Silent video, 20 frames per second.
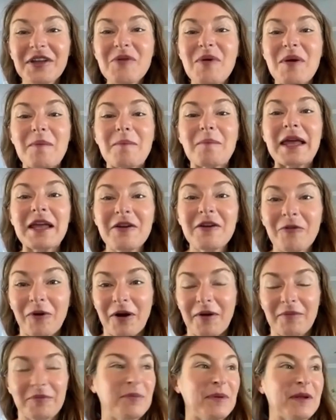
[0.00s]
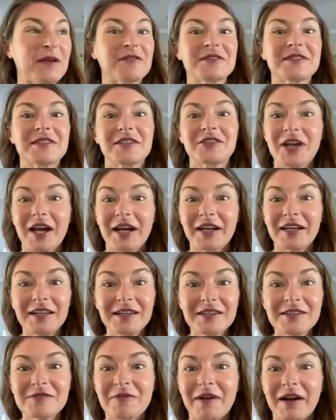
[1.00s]
went bankrupt because the
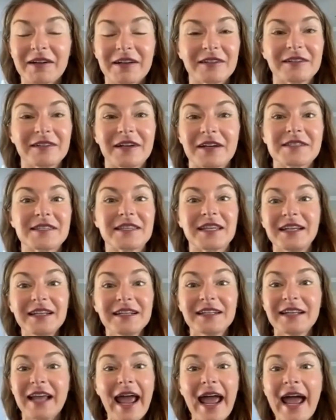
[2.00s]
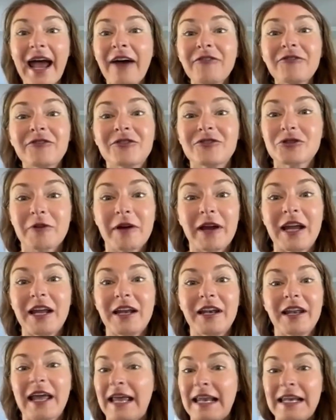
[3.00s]
Chinese recognized they didn't have to
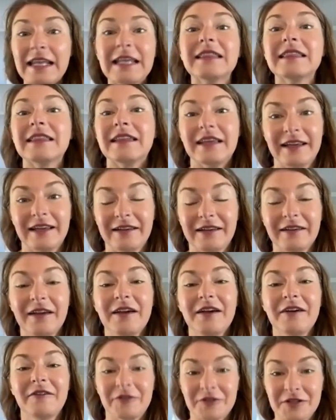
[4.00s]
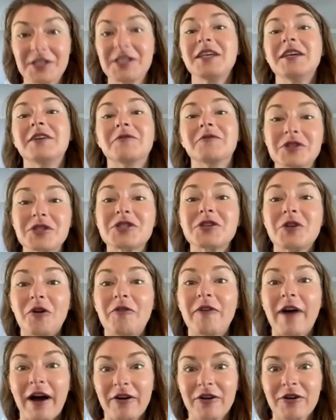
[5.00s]
trade anything for tea. It was so
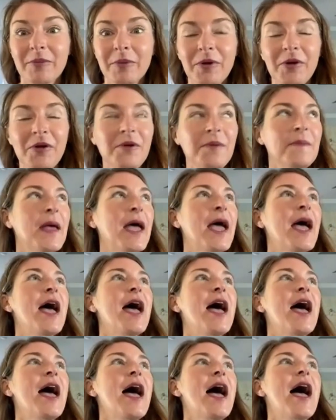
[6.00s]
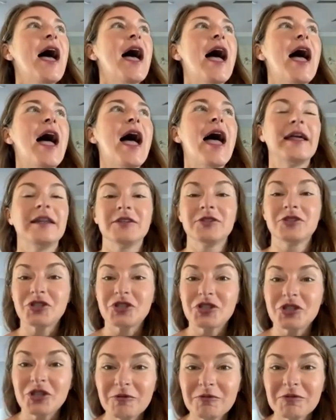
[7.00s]
valuable. And
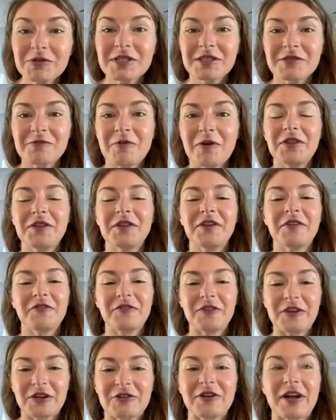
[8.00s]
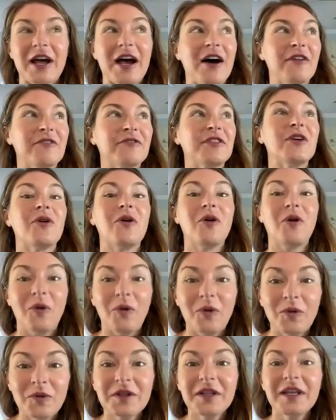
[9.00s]
she was the one that figured out the
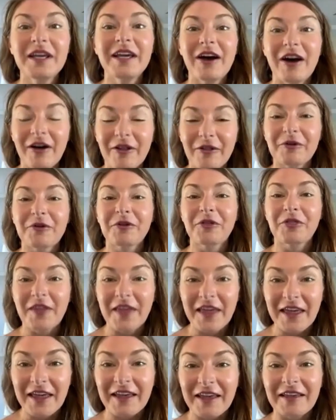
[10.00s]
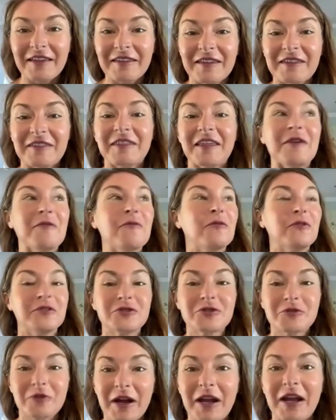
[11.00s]
only other thing that they would
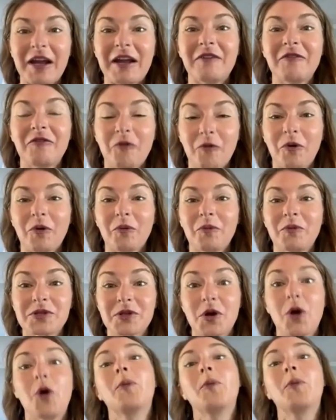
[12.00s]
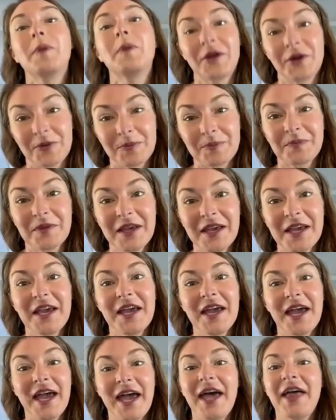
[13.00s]
trade for was opium,
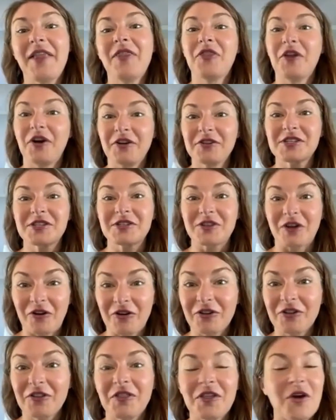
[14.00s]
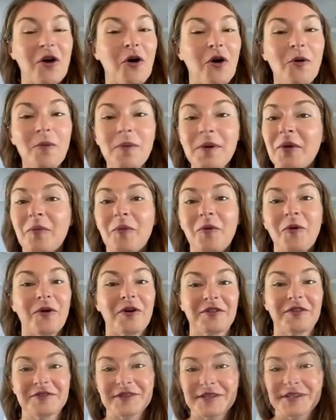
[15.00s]
and thus started the Opium
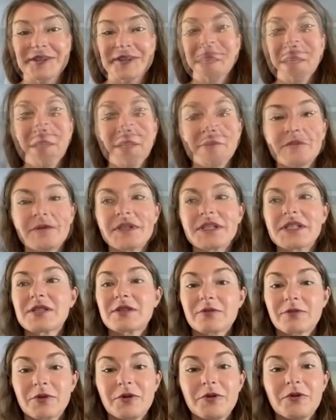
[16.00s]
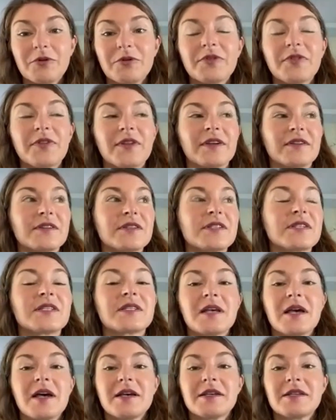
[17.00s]
Wars. It was through this
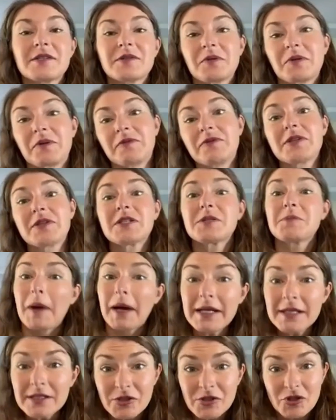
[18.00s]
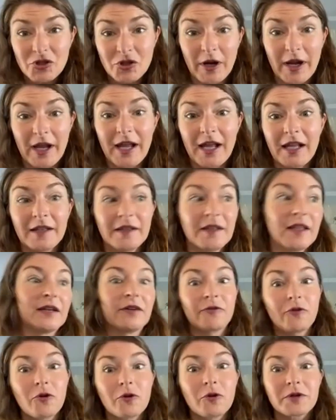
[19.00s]
sort of spice trade that,
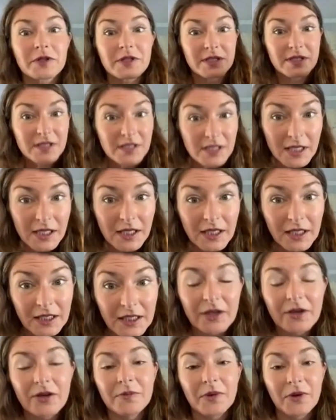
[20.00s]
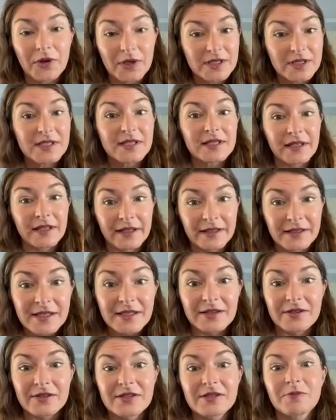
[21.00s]
of course, tea, Camellia
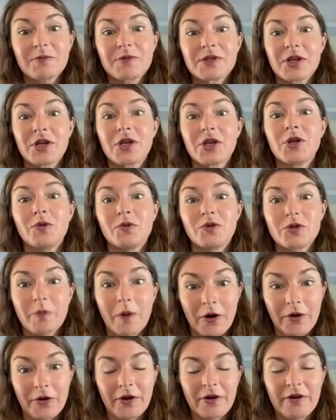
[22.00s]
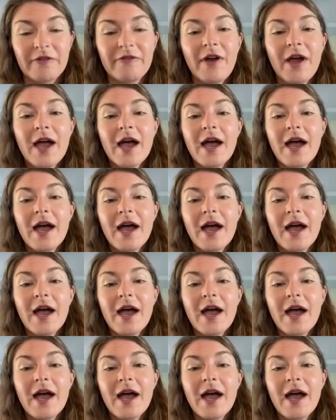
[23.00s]
sinensis, was a huge part of.